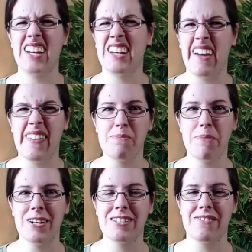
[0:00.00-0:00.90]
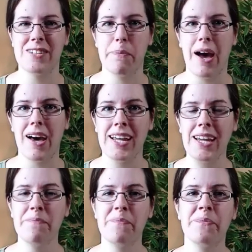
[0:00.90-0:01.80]
and other parts of his body.
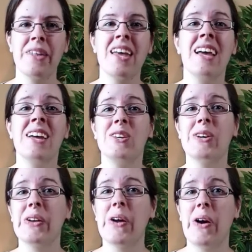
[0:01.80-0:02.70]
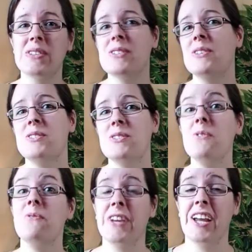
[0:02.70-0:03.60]
You can also do figure